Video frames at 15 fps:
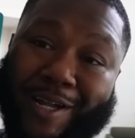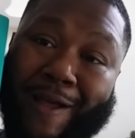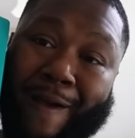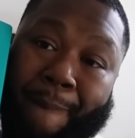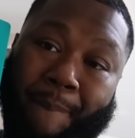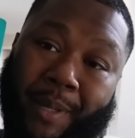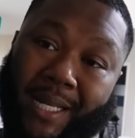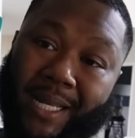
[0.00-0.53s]

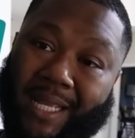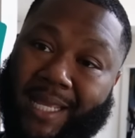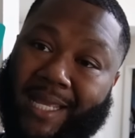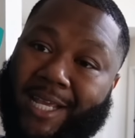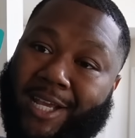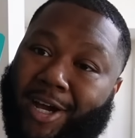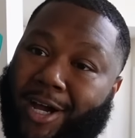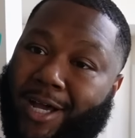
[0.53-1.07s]

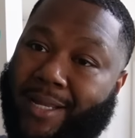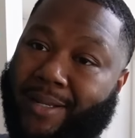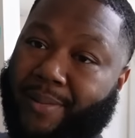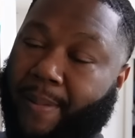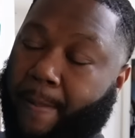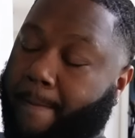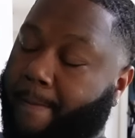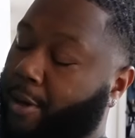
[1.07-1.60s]
company called
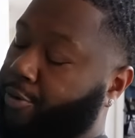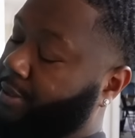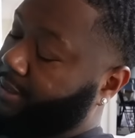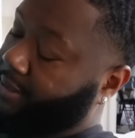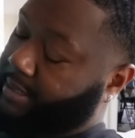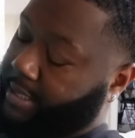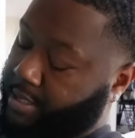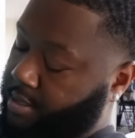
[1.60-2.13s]

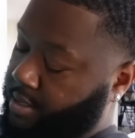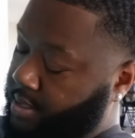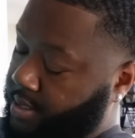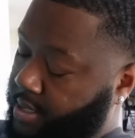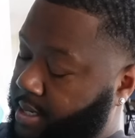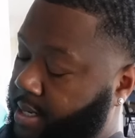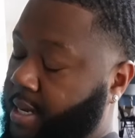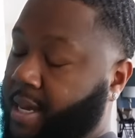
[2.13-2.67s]
Poison,
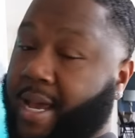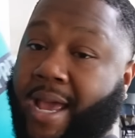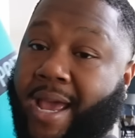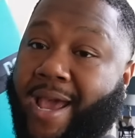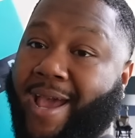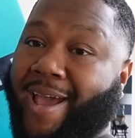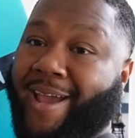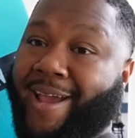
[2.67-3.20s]

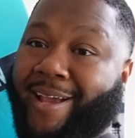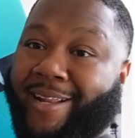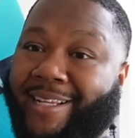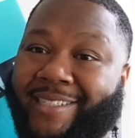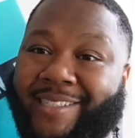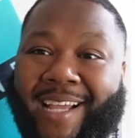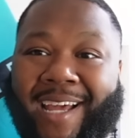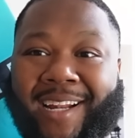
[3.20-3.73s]
and
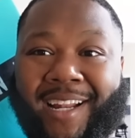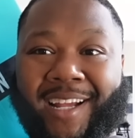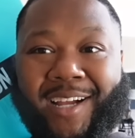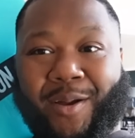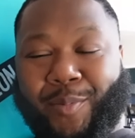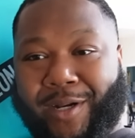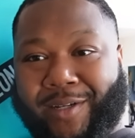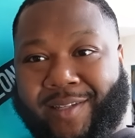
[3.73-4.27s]
it's kind of like
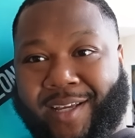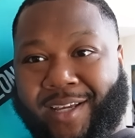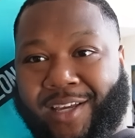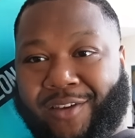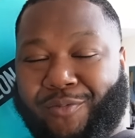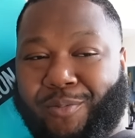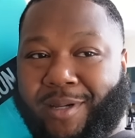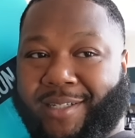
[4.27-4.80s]
a birthday
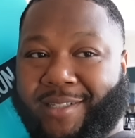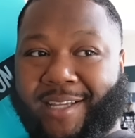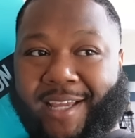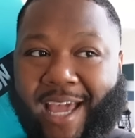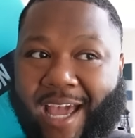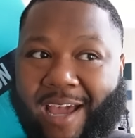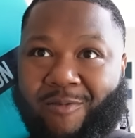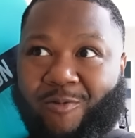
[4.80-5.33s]
gift because it
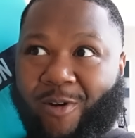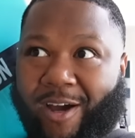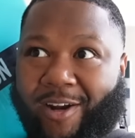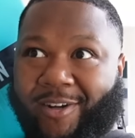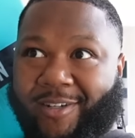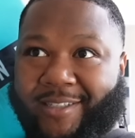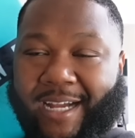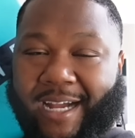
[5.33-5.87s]
came right
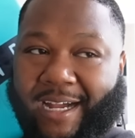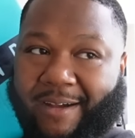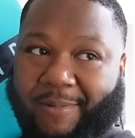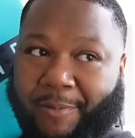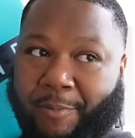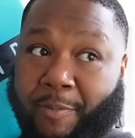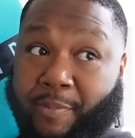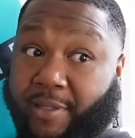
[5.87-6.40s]
on time.
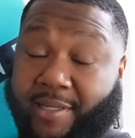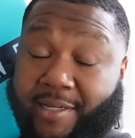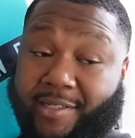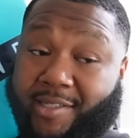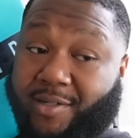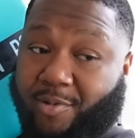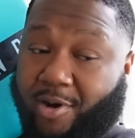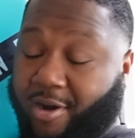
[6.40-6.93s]
Like my birthday is
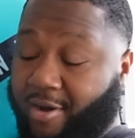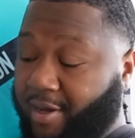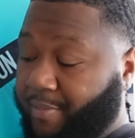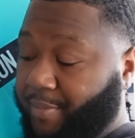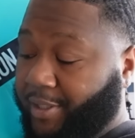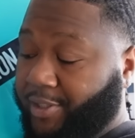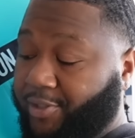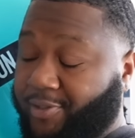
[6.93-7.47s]
tomorrow, and
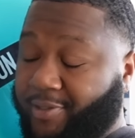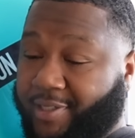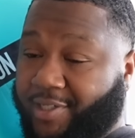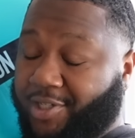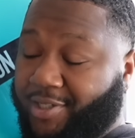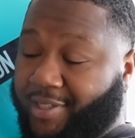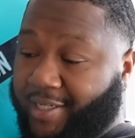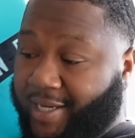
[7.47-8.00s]
my shoes is
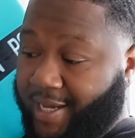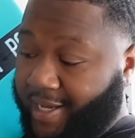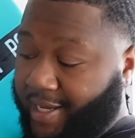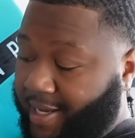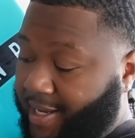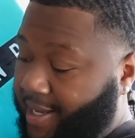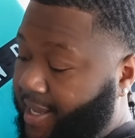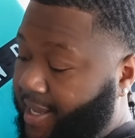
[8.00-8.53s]
here today,